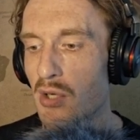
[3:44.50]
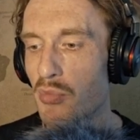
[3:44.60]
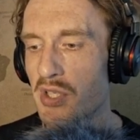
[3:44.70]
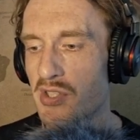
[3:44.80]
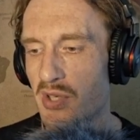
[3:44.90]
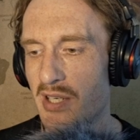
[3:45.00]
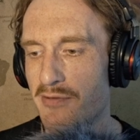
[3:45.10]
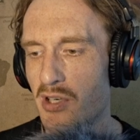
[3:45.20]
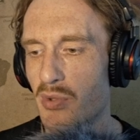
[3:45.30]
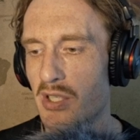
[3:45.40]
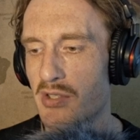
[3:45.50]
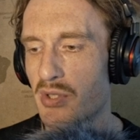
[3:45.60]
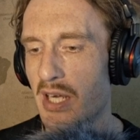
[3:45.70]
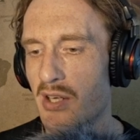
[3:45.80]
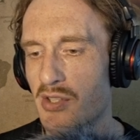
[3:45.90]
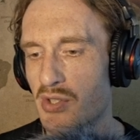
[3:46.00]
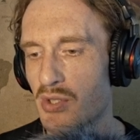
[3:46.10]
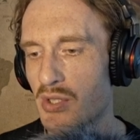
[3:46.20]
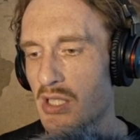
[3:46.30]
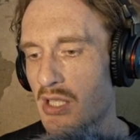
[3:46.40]
Pretty straightforward. You can
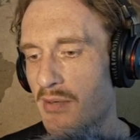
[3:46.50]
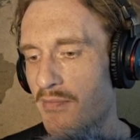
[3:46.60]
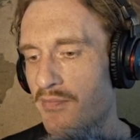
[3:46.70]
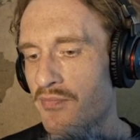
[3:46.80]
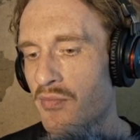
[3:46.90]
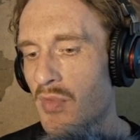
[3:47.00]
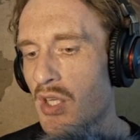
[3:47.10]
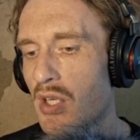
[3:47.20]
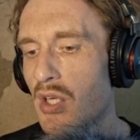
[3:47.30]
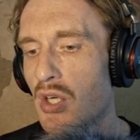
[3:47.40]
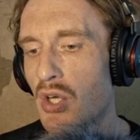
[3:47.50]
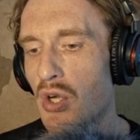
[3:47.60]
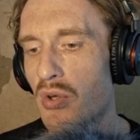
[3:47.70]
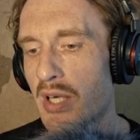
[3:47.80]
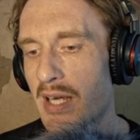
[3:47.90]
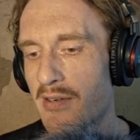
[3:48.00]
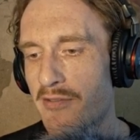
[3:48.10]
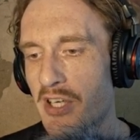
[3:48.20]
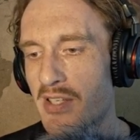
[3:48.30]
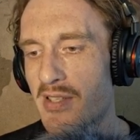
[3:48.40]
also look at
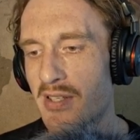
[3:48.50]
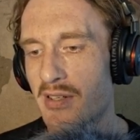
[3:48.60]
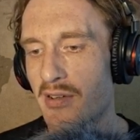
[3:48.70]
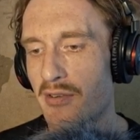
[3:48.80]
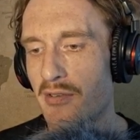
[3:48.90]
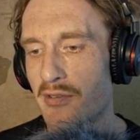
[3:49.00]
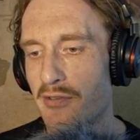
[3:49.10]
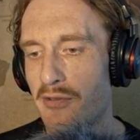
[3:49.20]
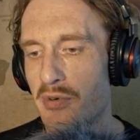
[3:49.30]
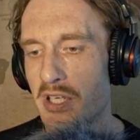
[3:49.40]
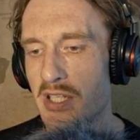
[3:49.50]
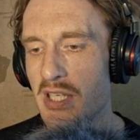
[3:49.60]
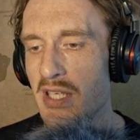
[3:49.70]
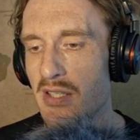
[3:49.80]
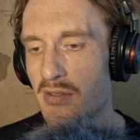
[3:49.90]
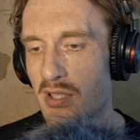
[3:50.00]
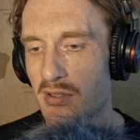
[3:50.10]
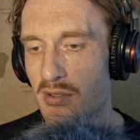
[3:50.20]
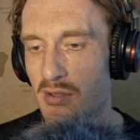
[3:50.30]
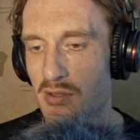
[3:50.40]
things in 3D. You can
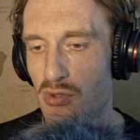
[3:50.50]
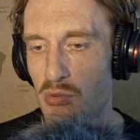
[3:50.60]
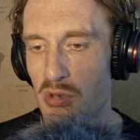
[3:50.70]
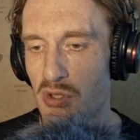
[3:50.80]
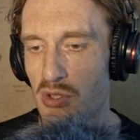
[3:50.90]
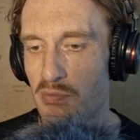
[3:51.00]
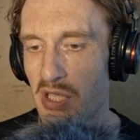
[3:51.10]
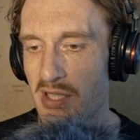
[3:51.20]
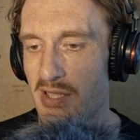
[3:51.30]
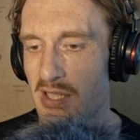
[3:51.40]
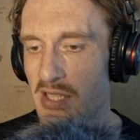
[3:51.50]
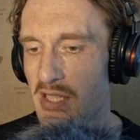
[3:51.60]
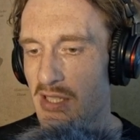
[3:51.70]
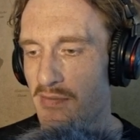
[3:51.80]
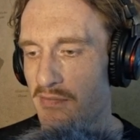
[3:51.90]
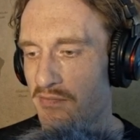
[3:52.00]
go zoom into a big city here